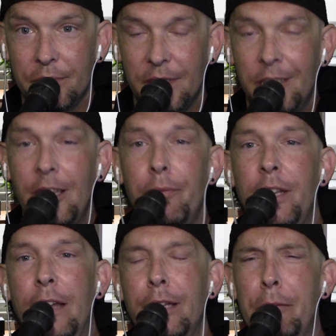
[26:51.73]
because
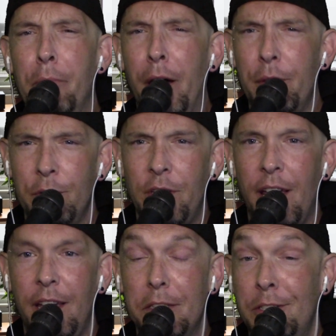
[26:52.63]
evidently Mother's
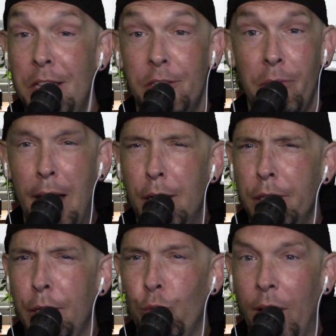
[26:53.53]
Day is
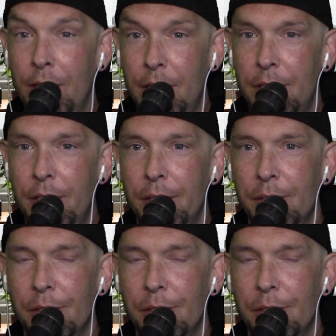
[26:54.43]
systematically racist,